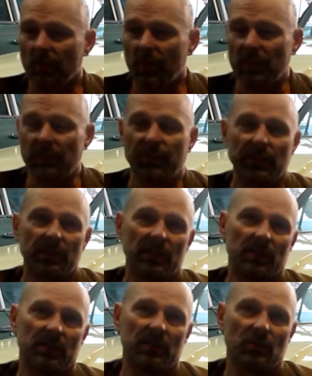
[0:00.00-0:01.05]
husband
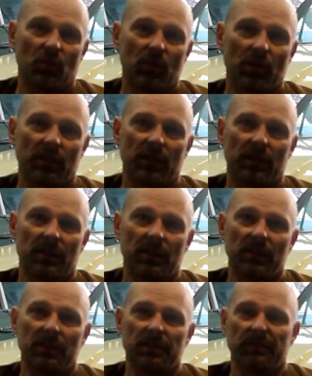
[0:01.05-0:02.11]
that needs work, and
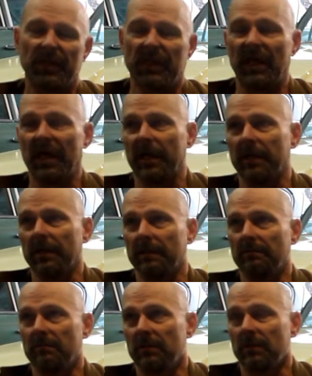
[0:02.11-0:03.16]
he's a big guy, and
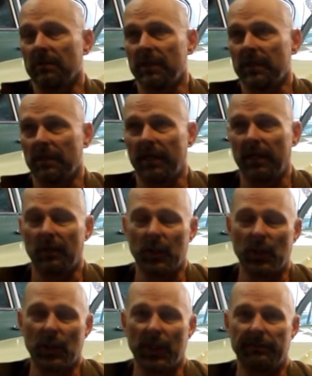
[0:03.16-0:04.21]
he can handle
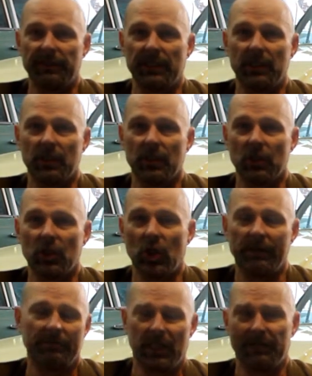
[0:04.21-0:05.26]
the heavy
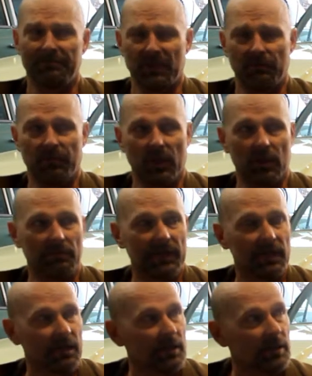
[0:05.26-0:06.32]
lifting part of
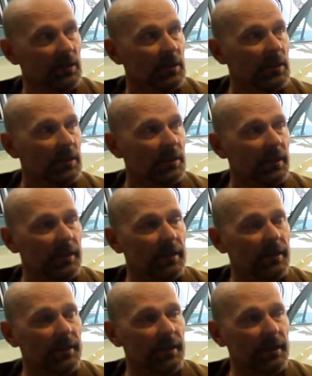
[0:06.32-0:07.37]
it,
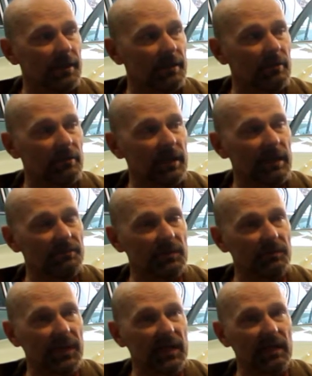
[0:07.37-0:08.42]
and I don't have to
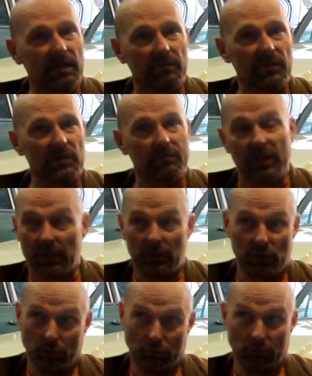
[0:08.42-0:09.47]
pay him as
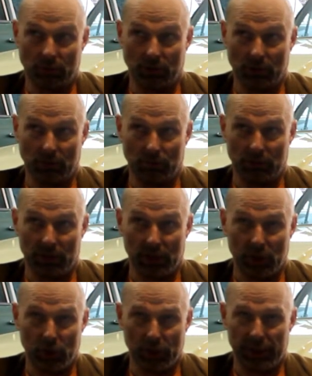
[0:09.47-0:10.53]
much, which is really
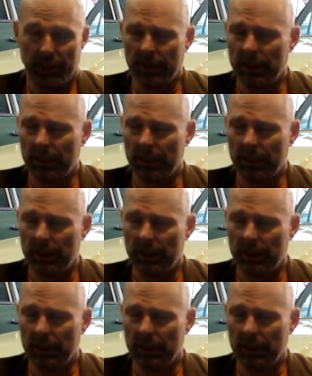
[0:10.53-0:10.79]
good.